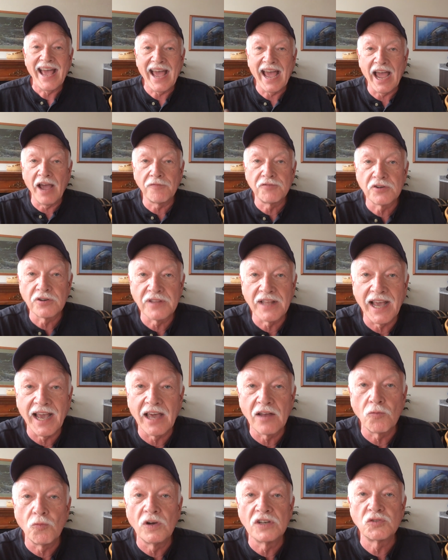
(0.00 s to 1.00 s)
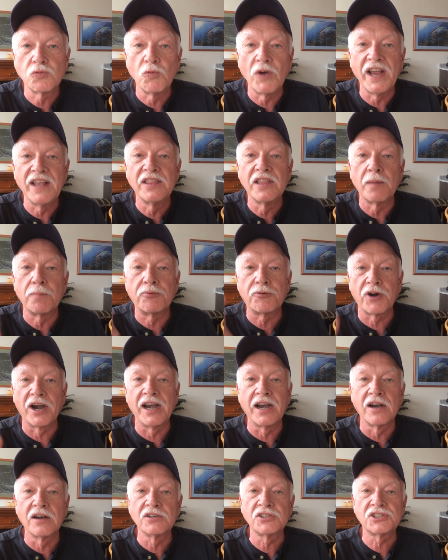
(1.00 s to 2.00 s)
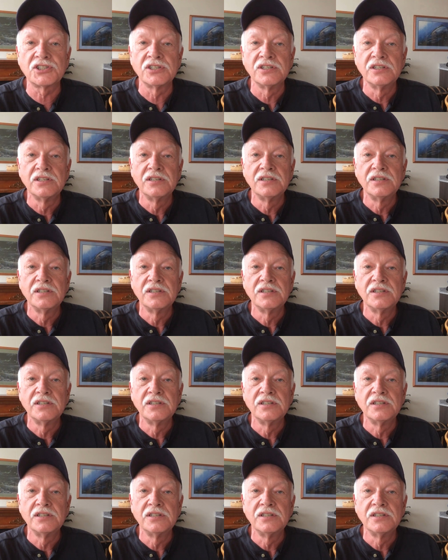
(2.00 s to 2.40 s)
After that was when the prayers